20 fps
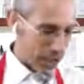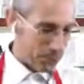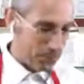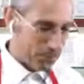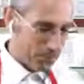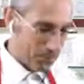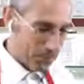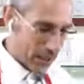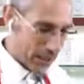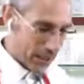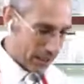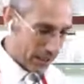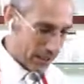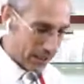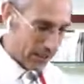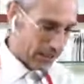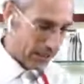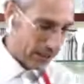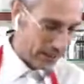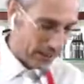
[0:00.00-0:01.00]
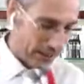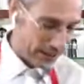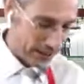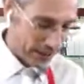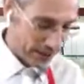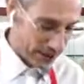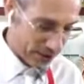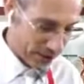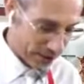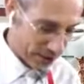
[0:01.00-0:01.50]

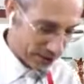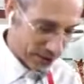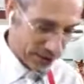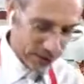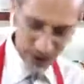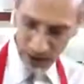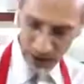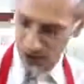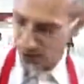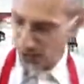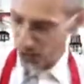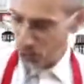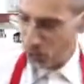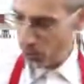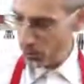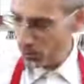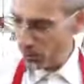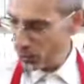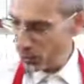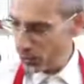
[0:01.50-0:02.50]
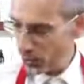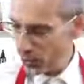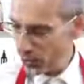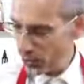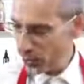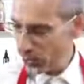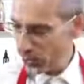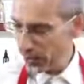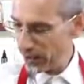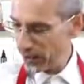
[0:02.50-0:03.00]
this. I will put this
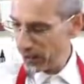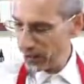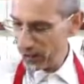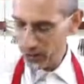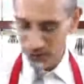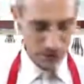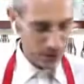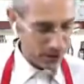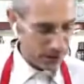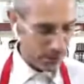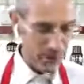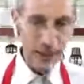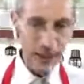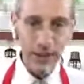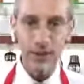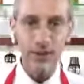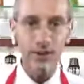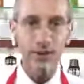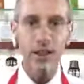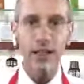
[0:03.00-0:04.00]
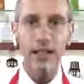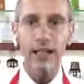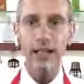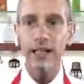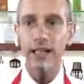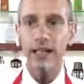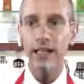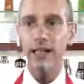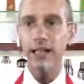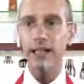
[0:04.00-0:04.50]
one here for a minute.
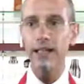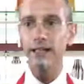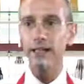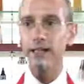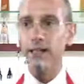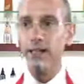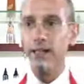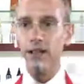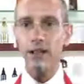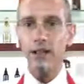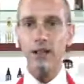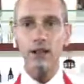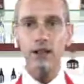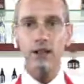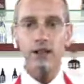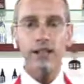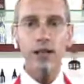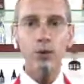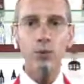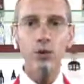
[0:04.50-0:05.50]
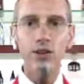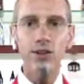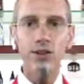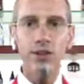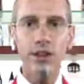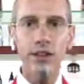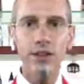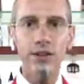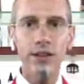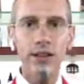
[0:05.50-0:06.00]
And can we
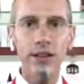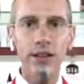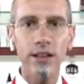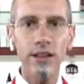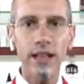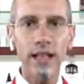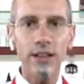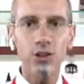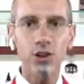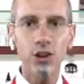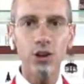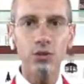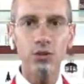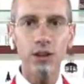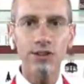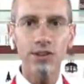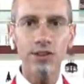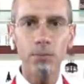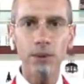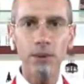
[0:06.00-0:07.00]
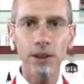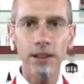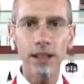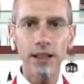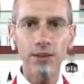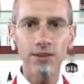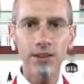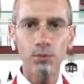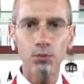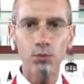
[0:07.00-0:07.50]
see the actual recipe there
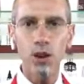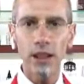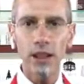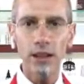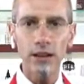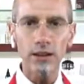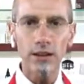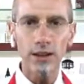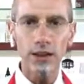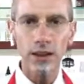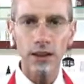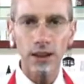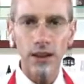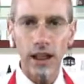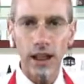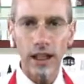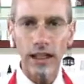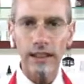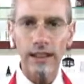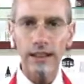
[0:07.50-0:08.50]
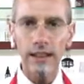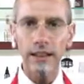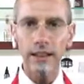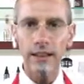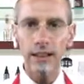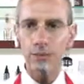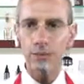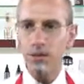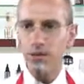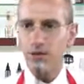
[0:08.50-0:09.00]
somewhere?
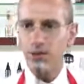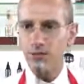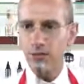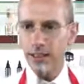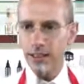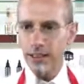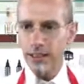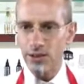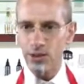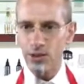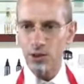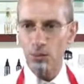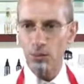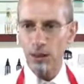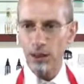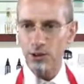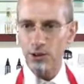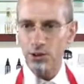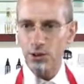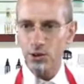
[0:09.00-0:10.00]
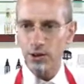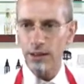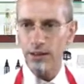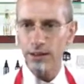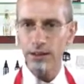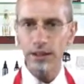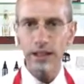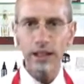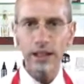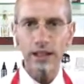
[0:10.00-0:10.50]
Let me see if I can see on my screen
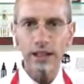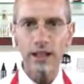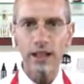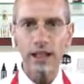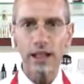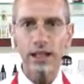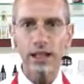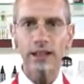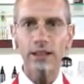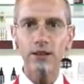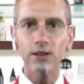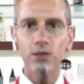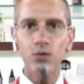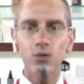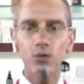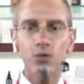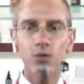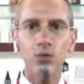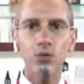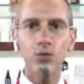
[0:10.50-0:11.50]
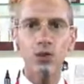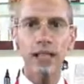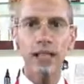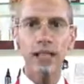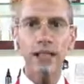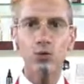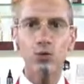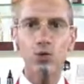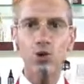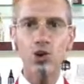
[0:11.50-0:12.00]
there. I would like
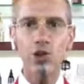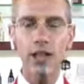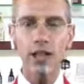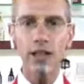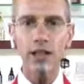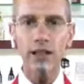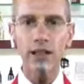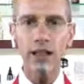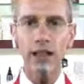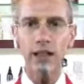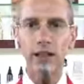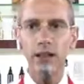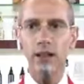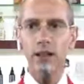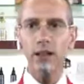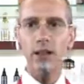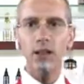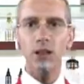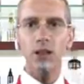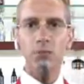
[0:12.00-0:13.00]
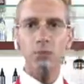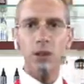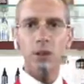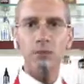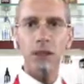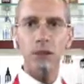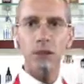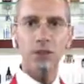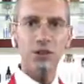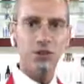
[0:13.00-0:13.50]
to share that, but
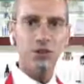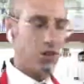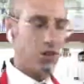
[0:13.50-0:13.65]
maybe it's not